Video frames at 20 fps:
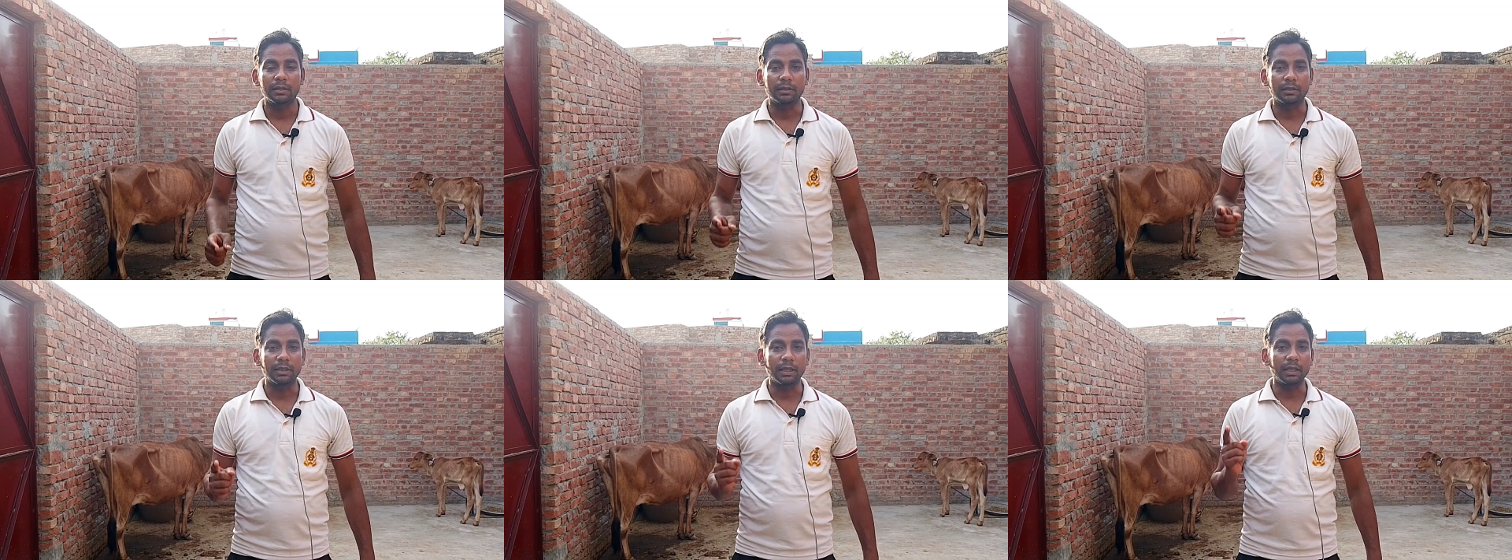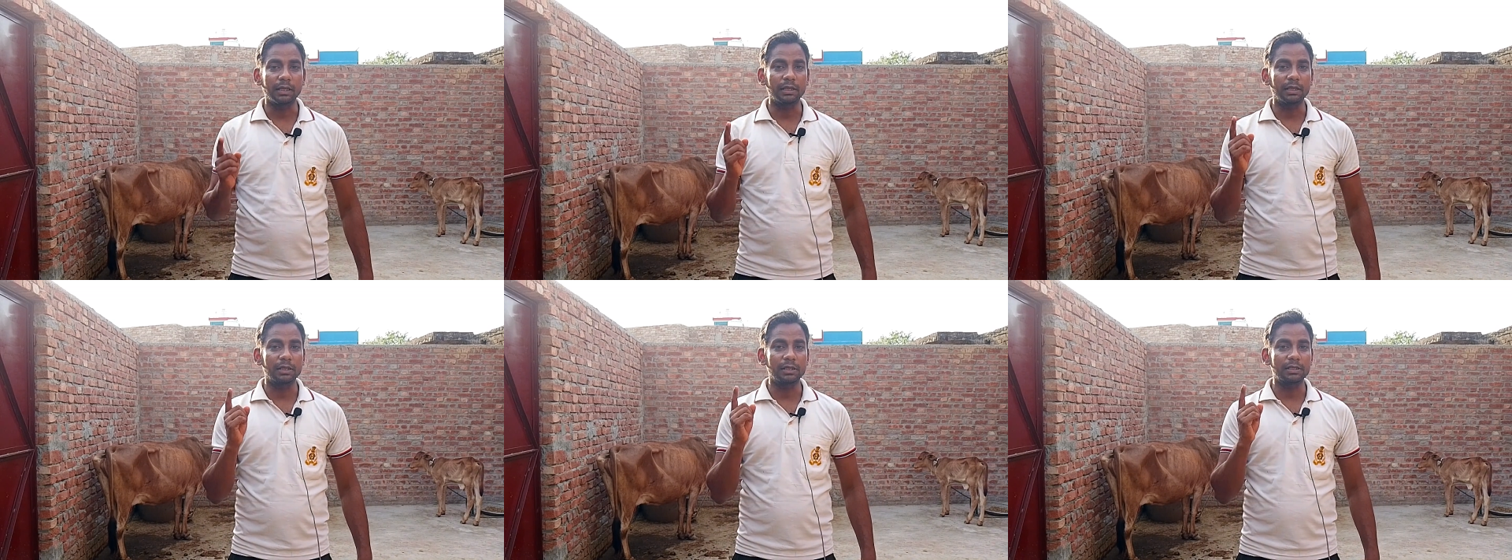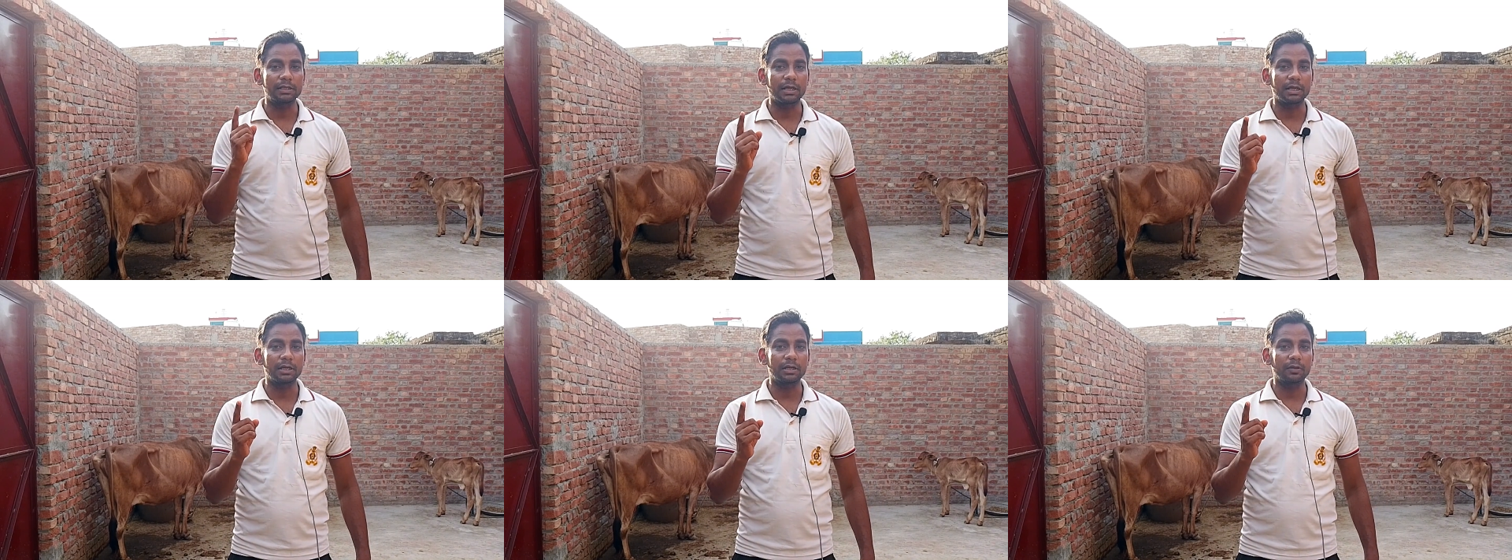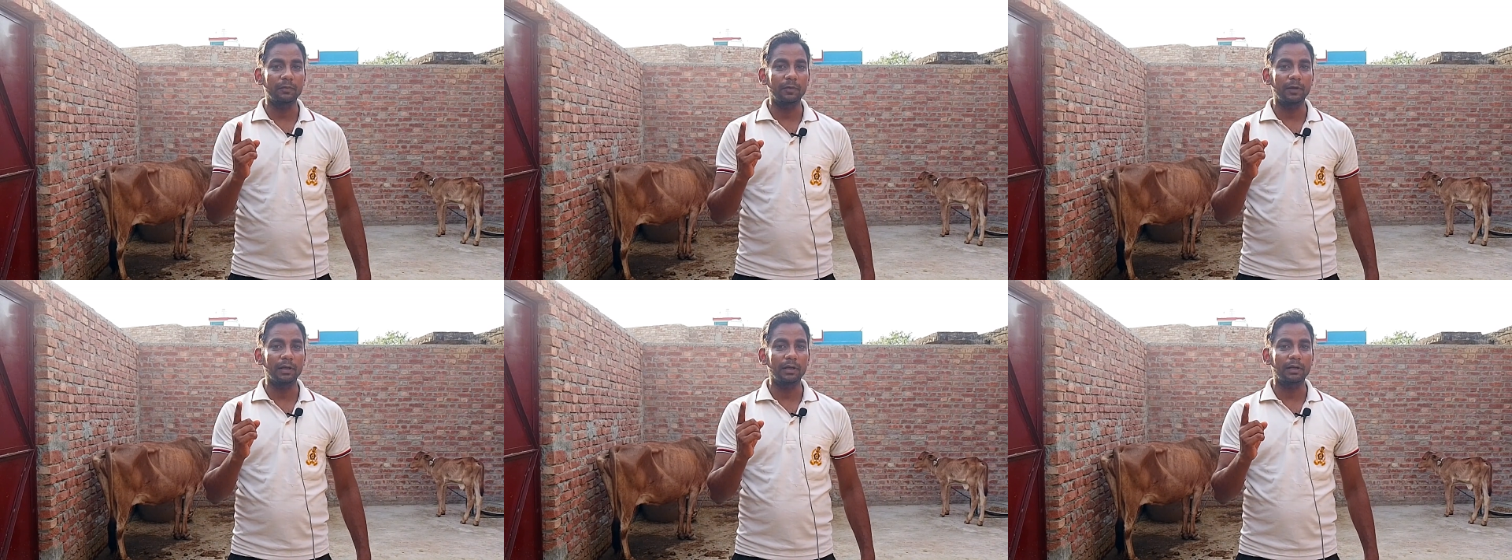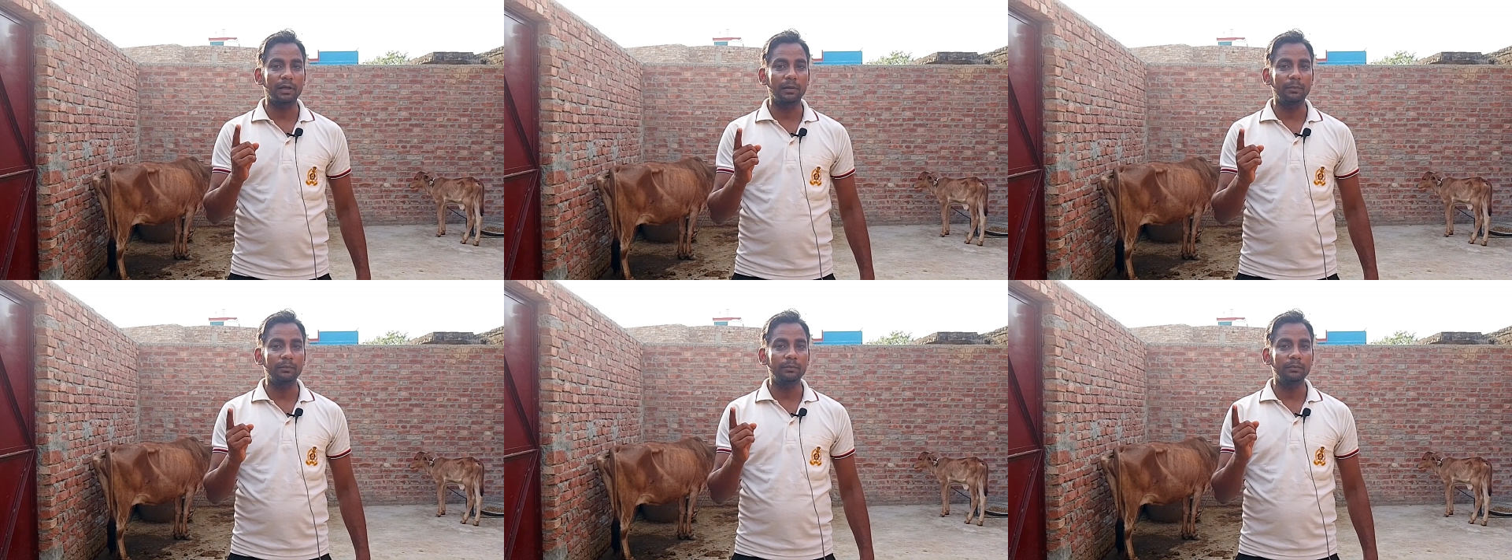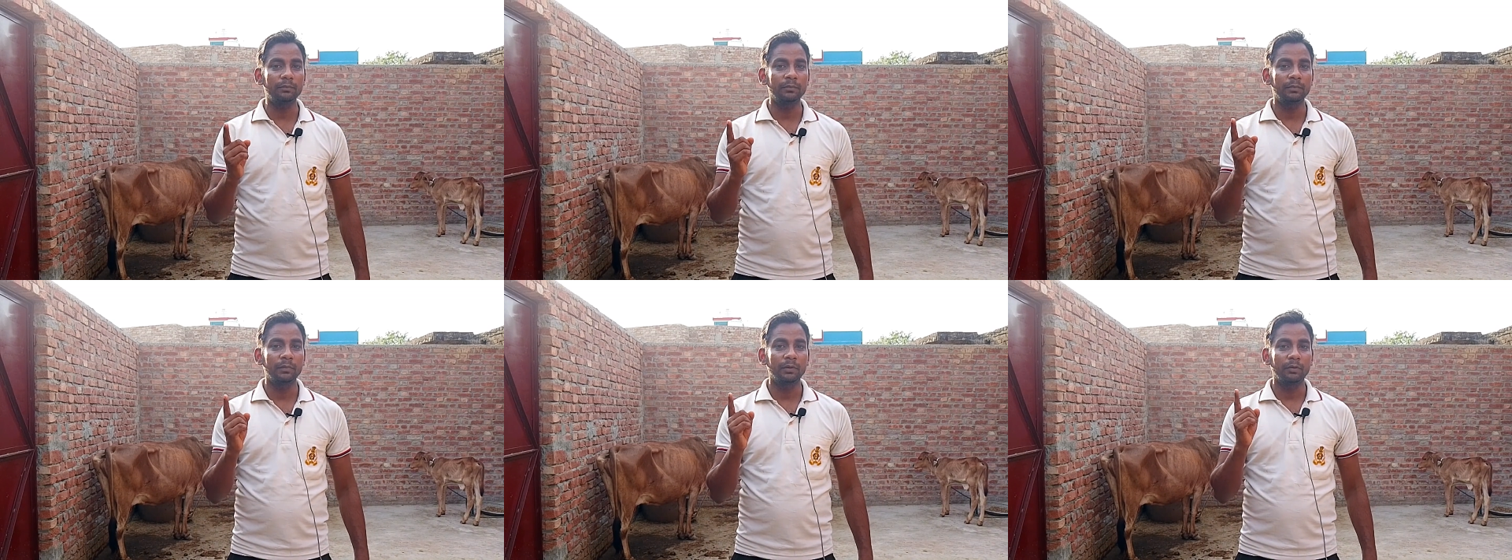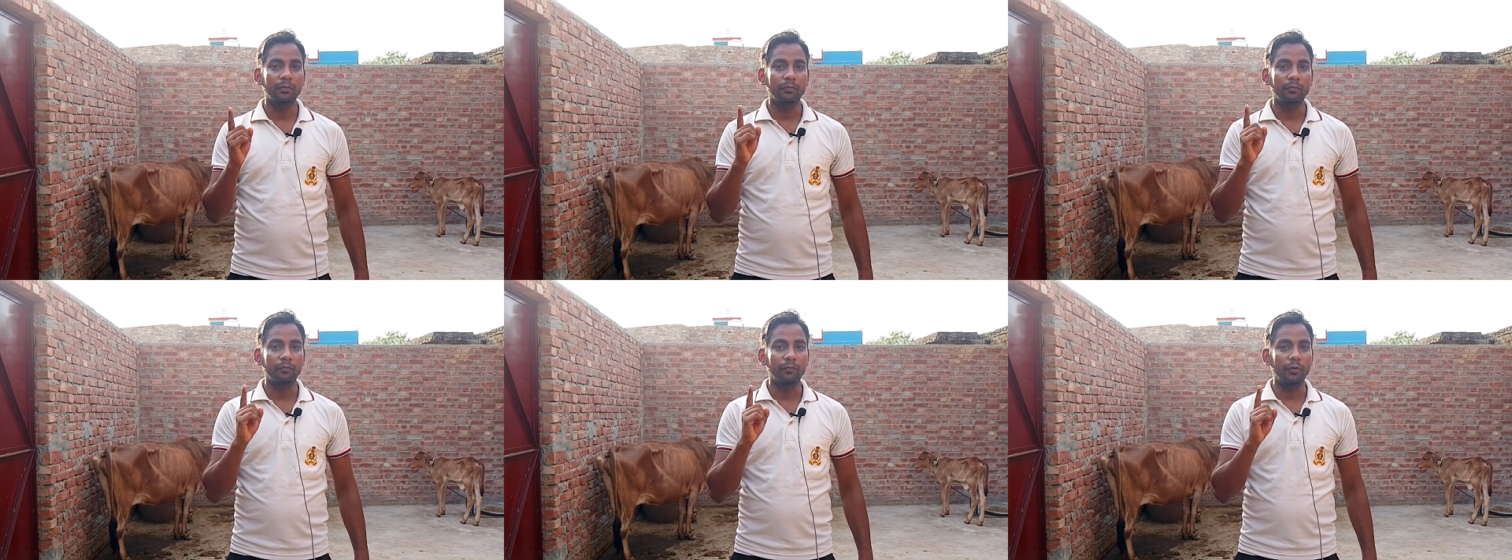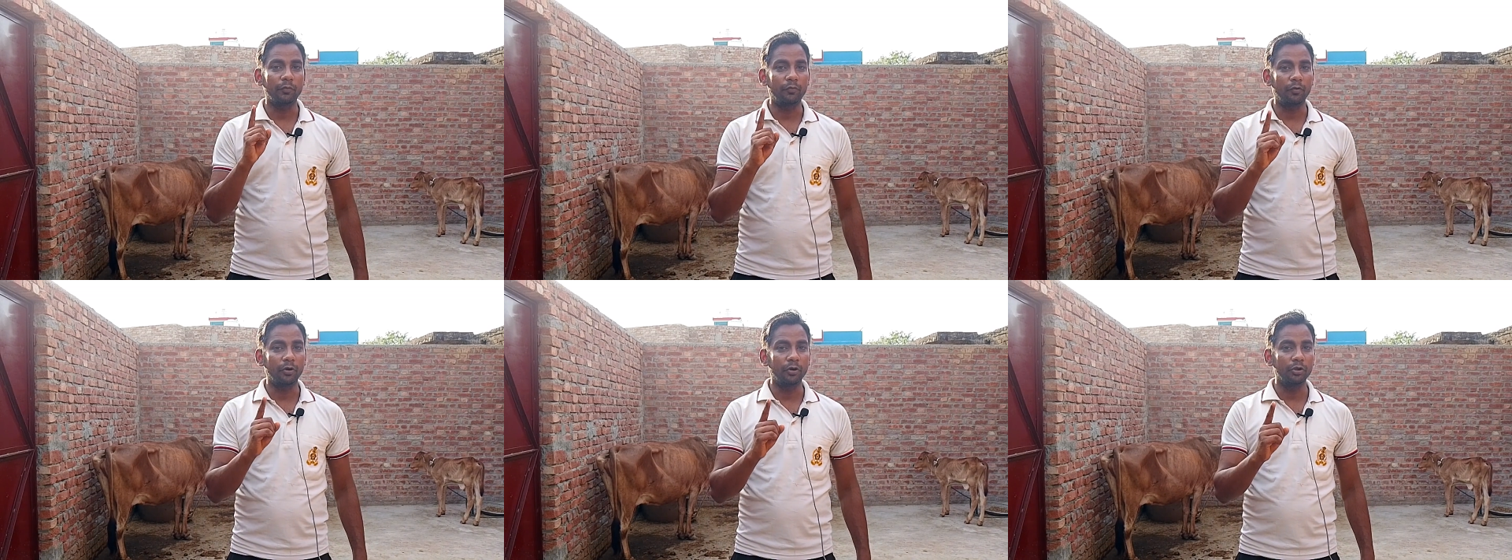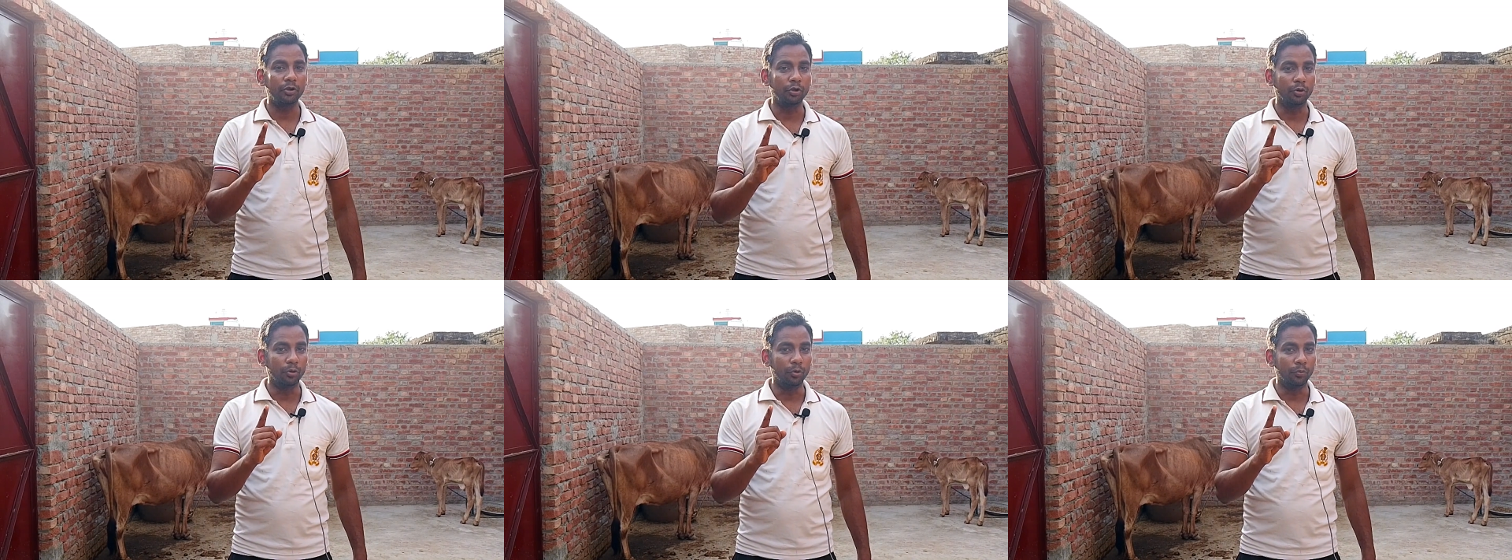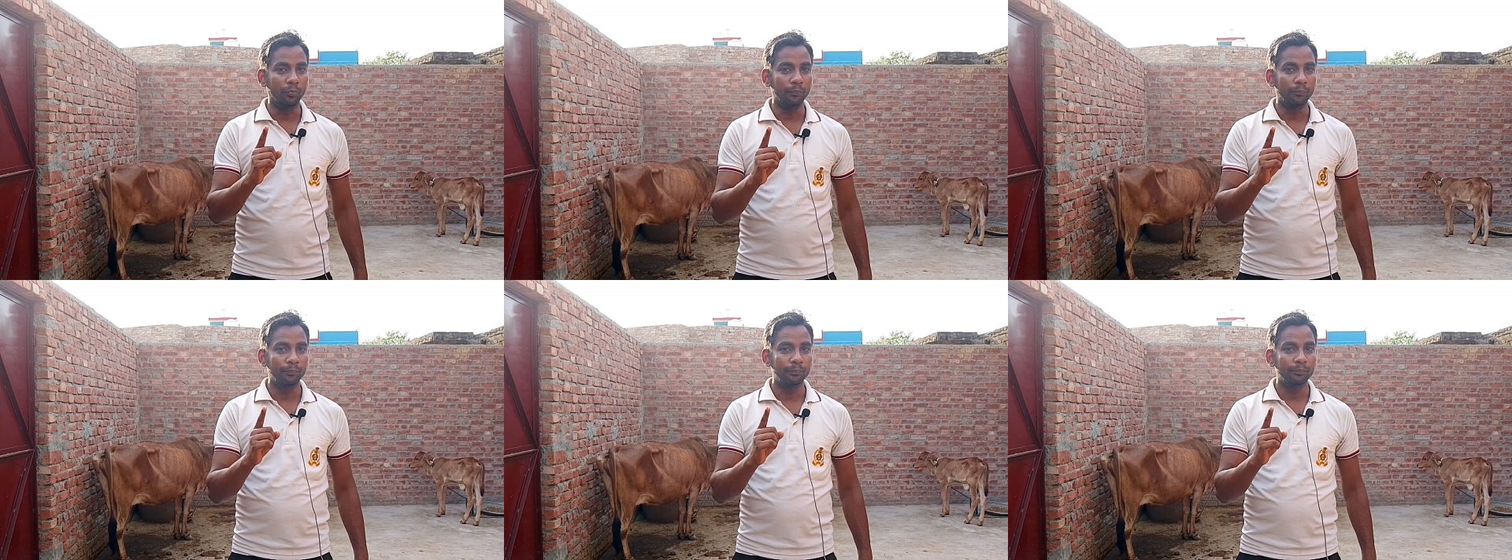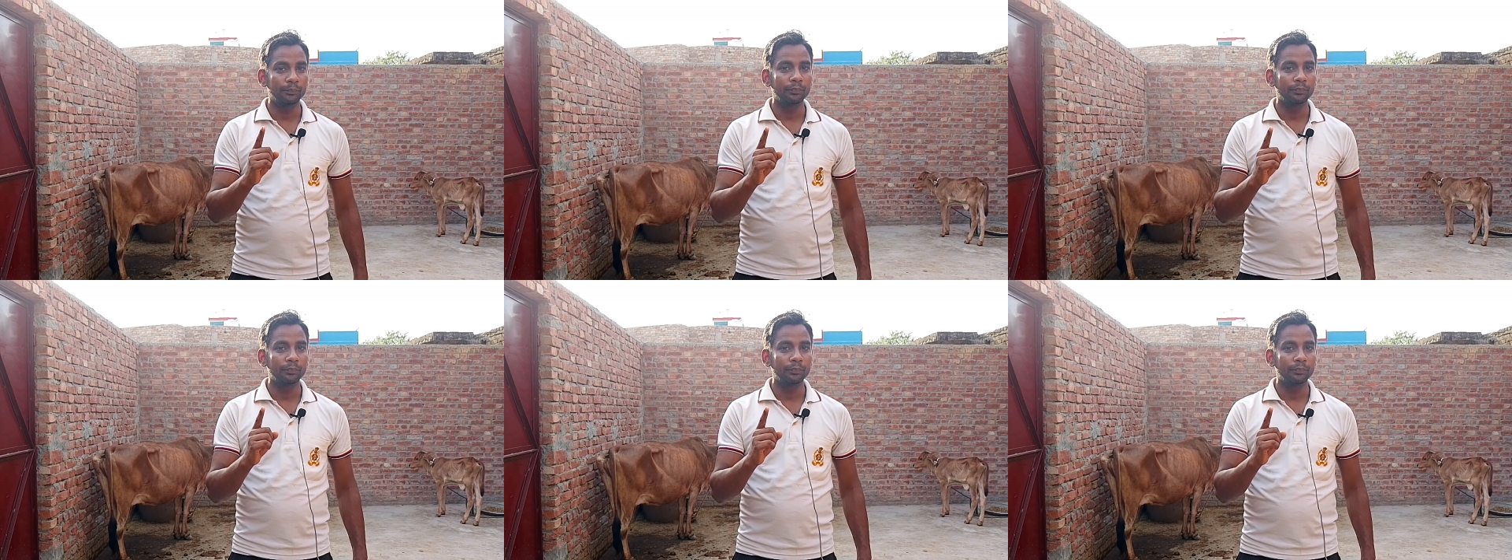then result will come before you.